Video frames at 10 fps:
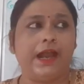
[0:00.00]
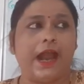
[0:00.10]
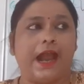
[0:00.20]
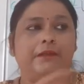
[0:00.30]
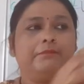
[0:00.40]

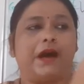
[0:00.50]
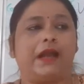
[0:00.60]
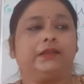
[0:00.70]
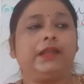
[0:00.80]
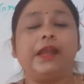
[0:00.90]
and
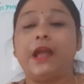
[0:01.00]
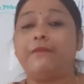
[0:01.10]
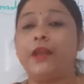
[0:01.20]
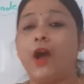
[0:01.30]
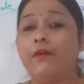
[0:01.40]
mark the
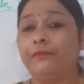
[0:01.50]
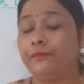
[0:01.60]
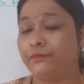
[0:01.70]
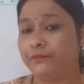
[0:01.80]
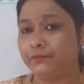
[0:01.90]
level of
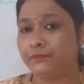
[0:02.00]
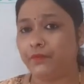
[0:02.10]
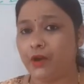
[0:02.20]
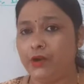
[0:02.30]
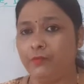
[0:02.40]

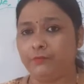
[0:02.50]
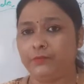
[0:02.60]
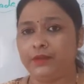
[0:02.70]
volume.